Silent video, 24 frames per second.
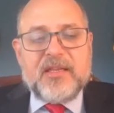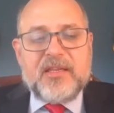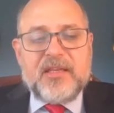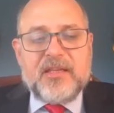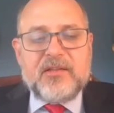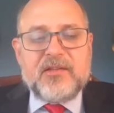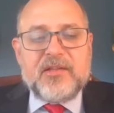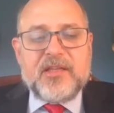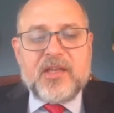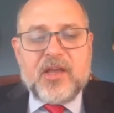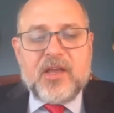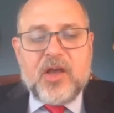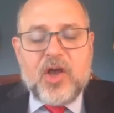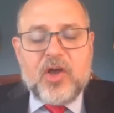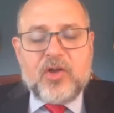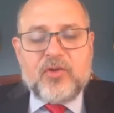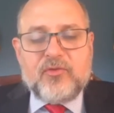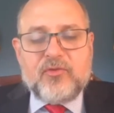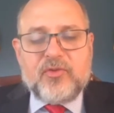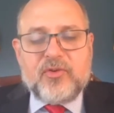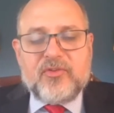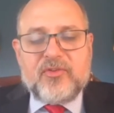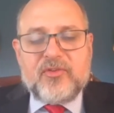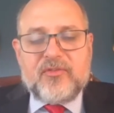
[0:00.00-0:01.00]
and yielding
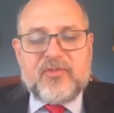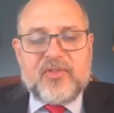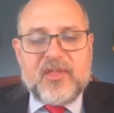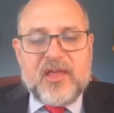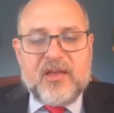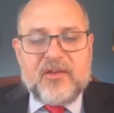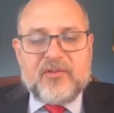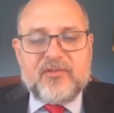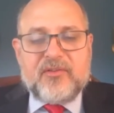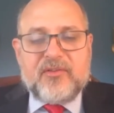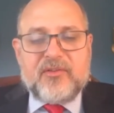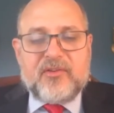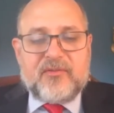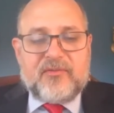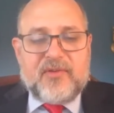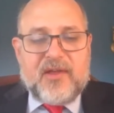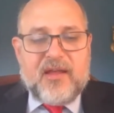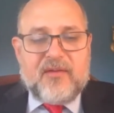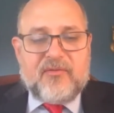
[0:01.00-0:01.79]
hundreds of thousands of